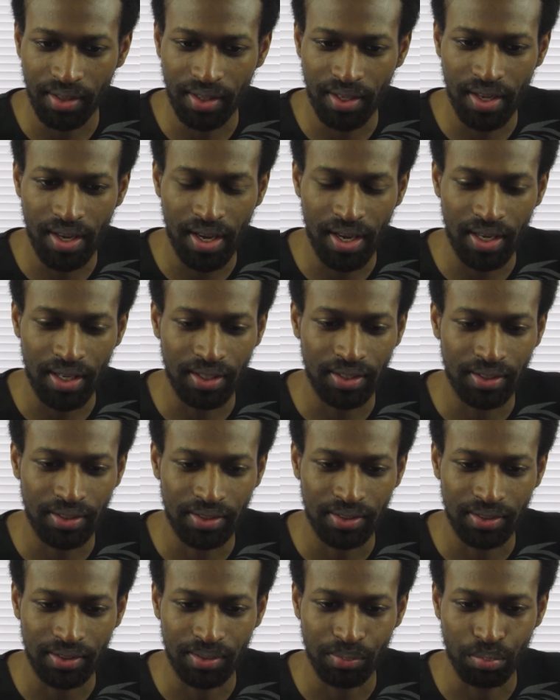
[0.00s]
I think I
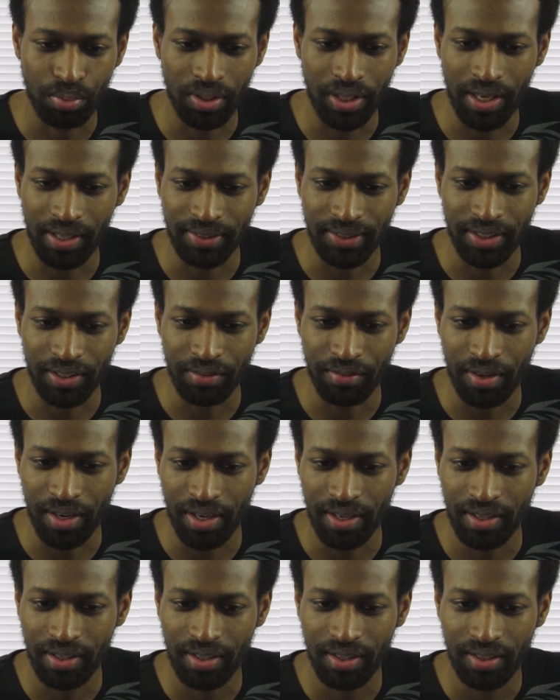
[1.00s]
pronounced that
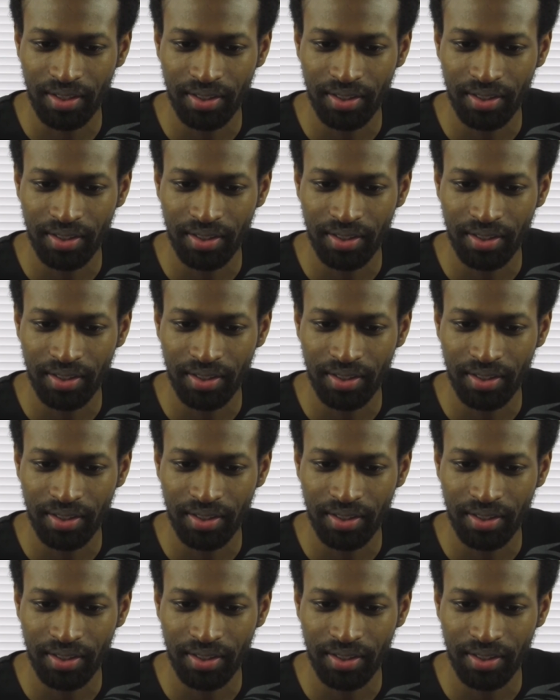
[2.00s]
right.